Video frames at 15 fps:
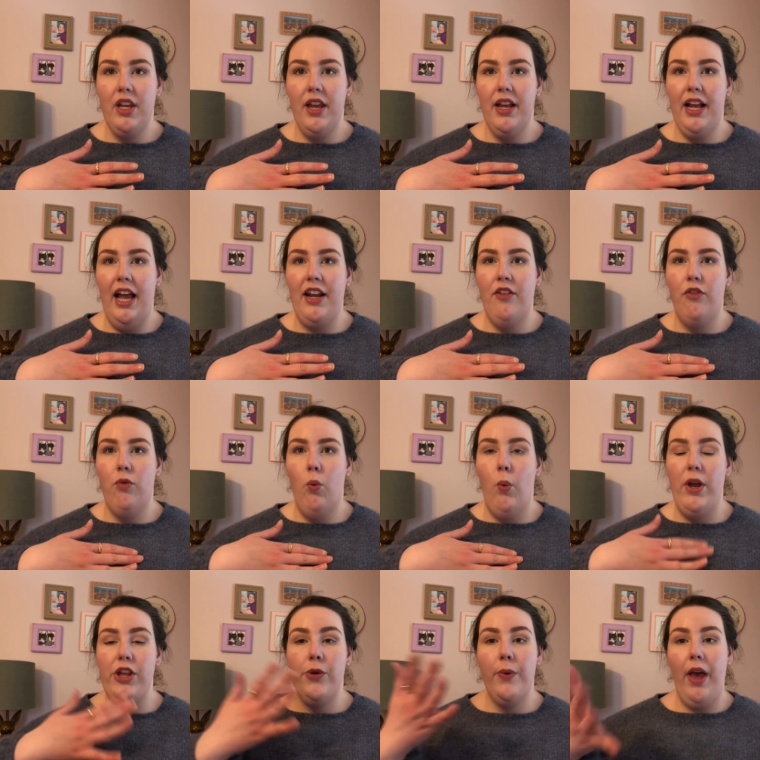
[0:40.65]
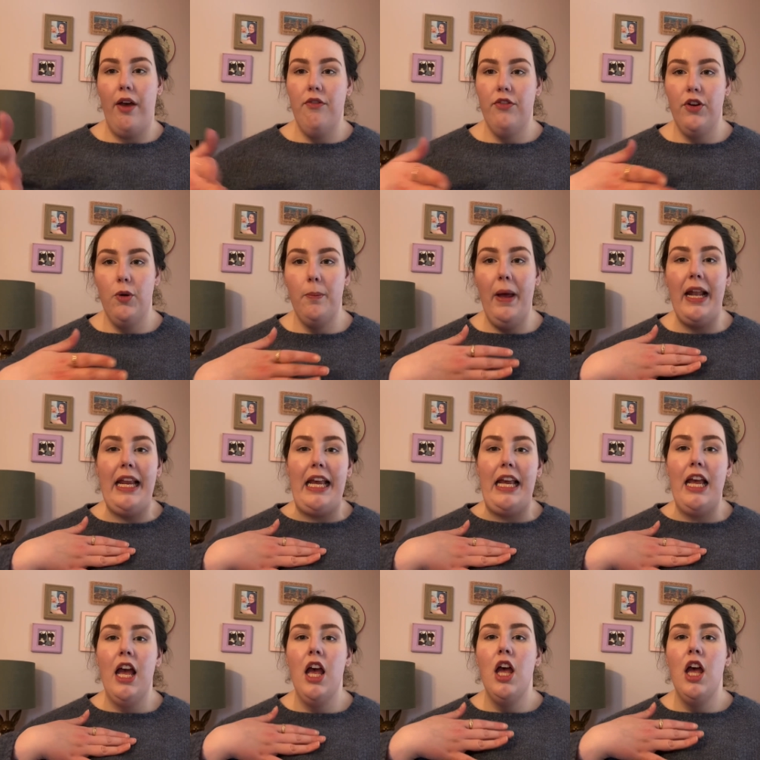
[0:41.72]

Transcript: kind of what you get for your money,